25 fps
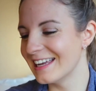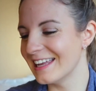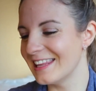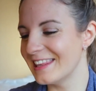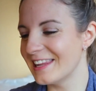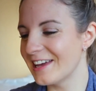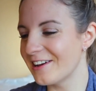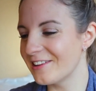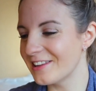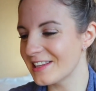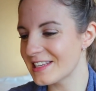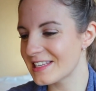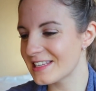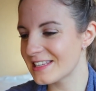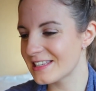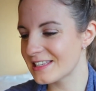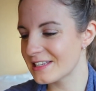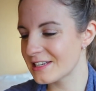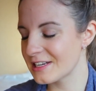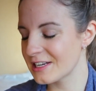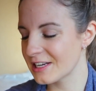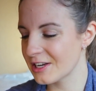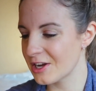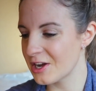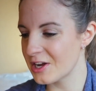And now
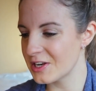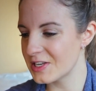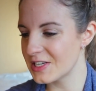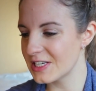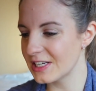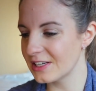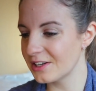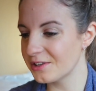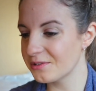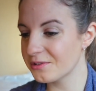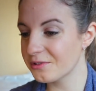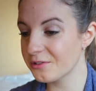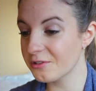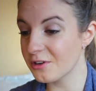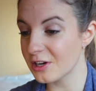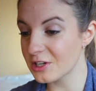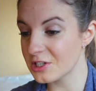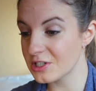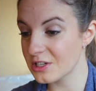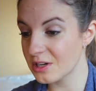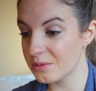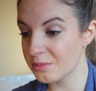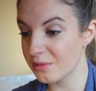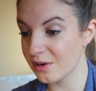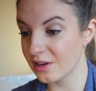let's continue with
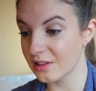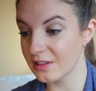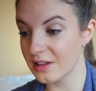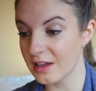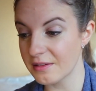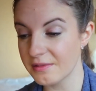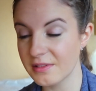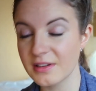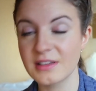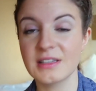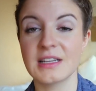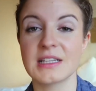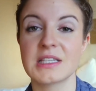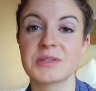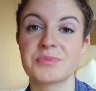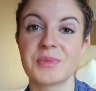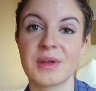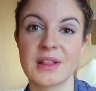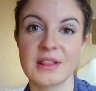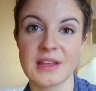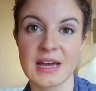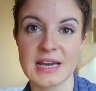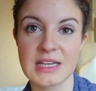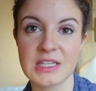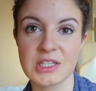question number 11. That's
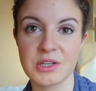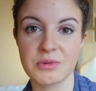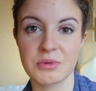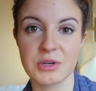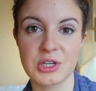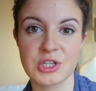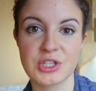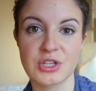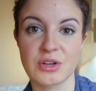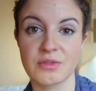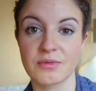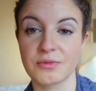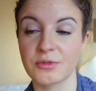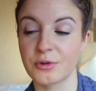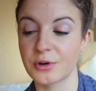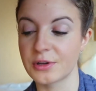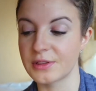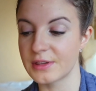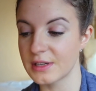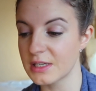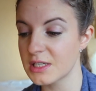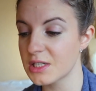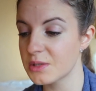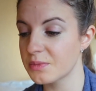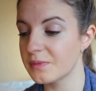my last question for
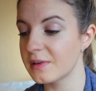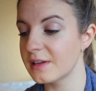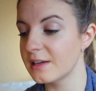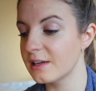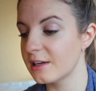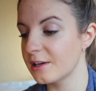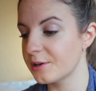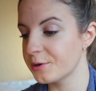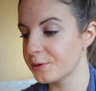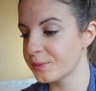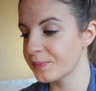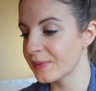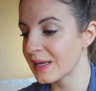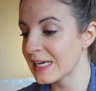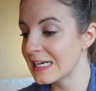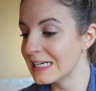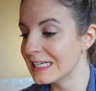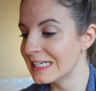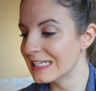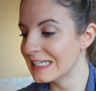this video.